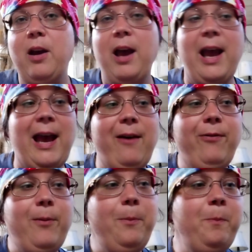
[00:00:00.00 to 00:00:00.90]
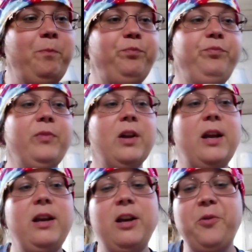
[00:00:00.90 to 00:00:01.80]
half them
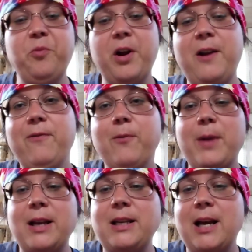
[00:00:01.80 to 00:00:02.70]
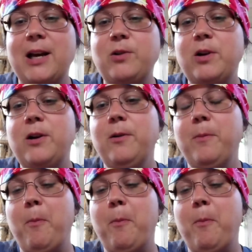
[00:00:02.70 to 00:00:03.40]
and get them ready for my dehydrator,